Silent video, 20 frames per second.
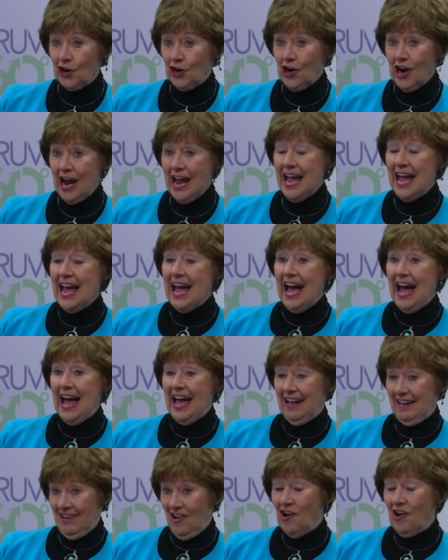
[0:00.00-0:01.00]
yes.
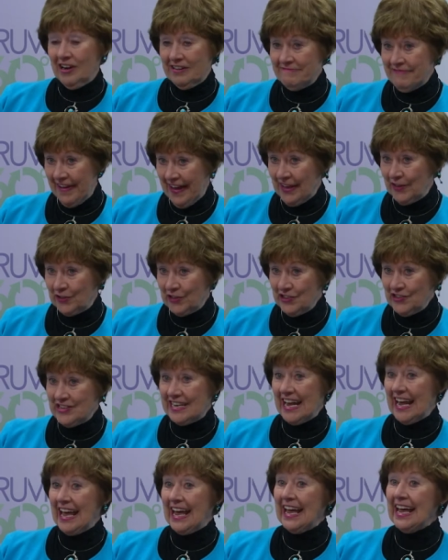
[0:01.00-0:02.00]
uh, on Founders, on
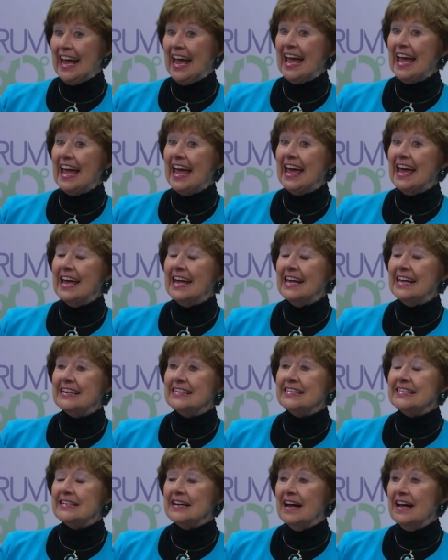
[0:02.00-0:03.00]
Day, Founders Day,
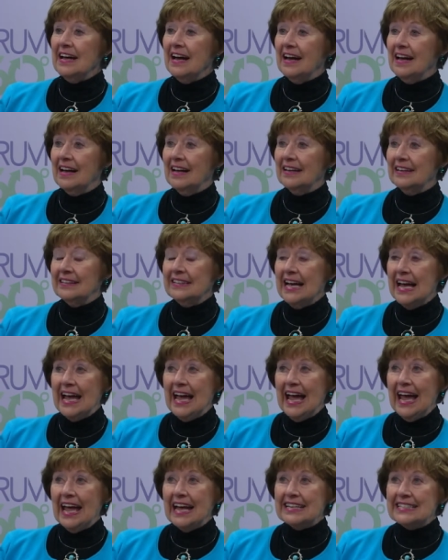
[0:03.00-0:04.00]
and uh,
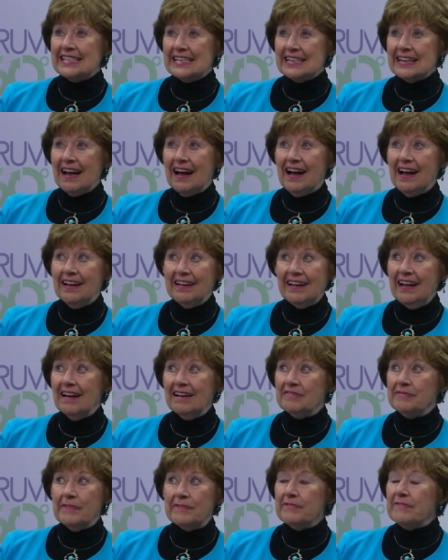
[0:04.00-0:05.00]
it's a,
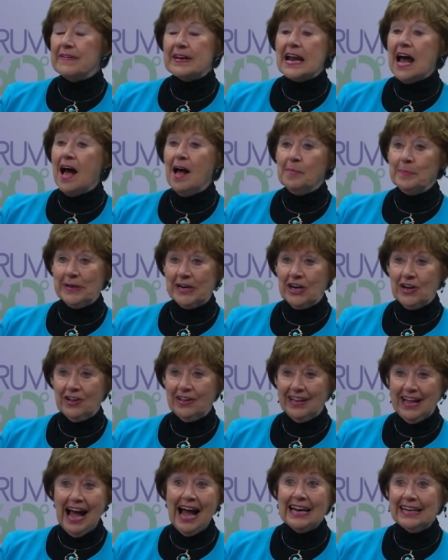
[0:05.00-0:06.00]
a
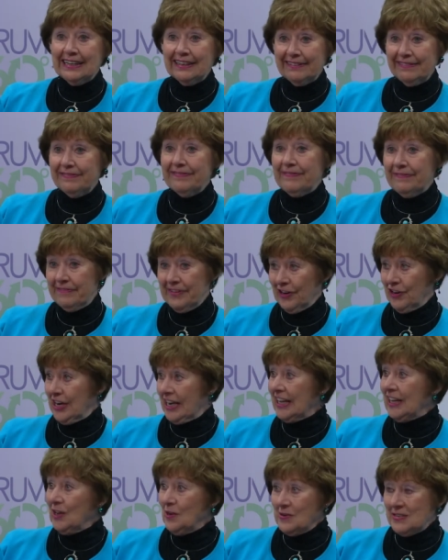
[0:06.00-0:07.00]
phenomenal. I live very
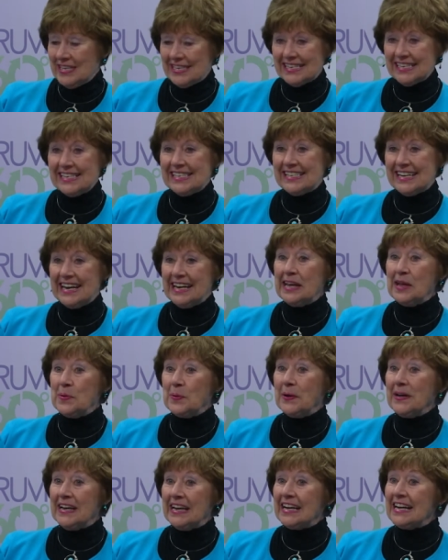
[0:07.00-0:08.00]
close to Stan
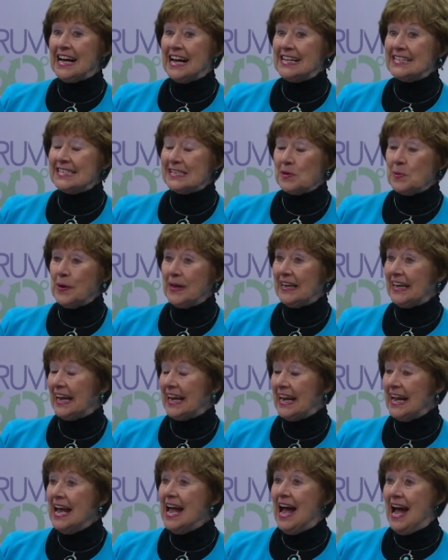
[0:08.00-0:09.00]
Hywet, yes. and
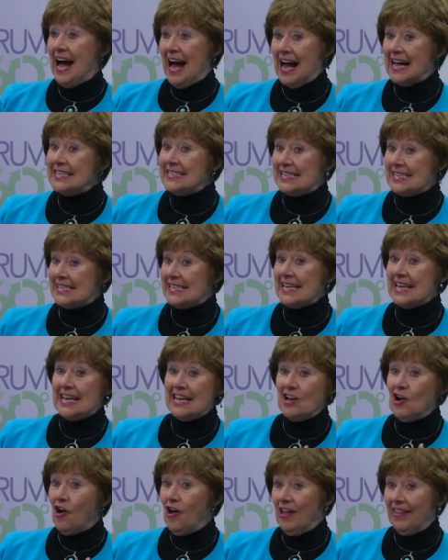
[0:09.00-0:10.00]
consequently, I
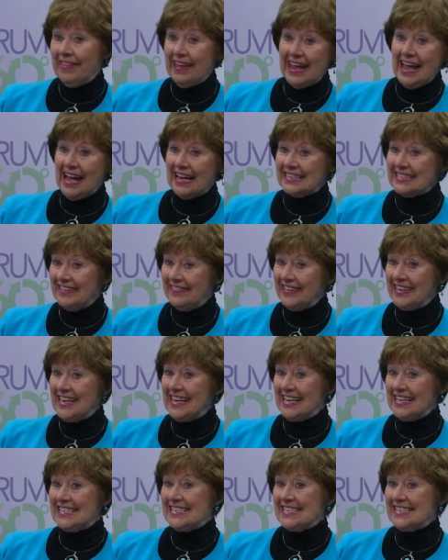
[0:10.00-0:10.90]
see all the activities